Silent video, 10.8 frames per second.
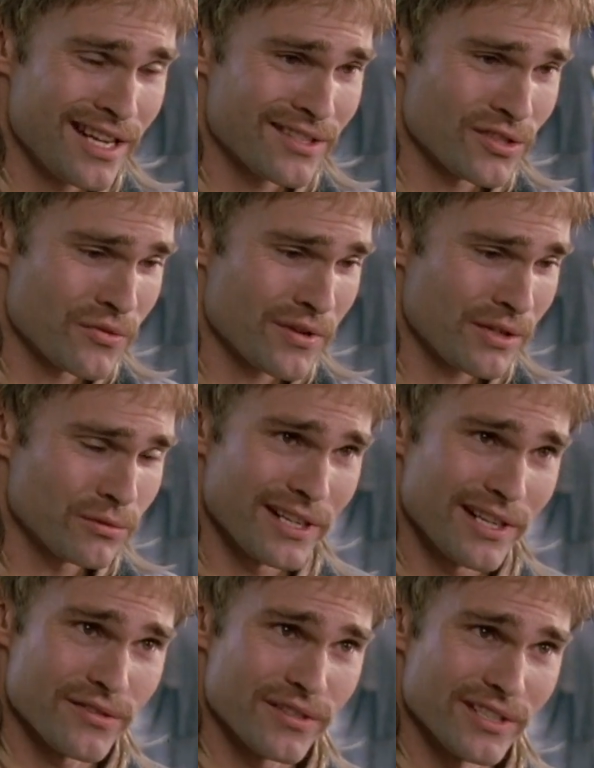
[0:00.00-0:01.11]
That's a
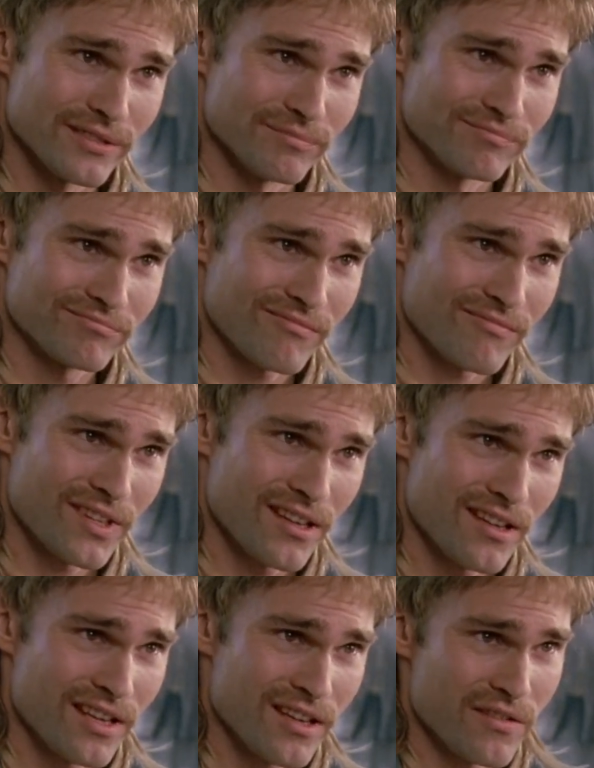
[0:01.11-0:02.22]
tranquilizer gun.
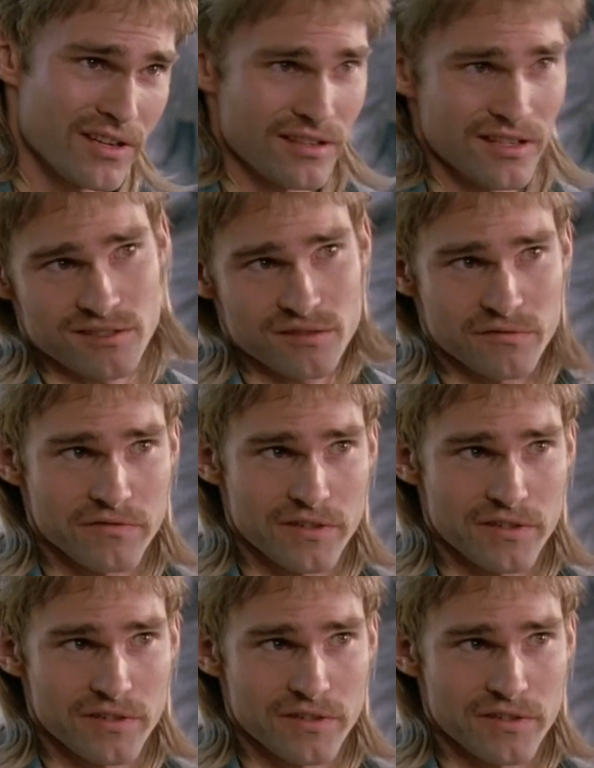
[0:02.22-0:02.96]
If any of these little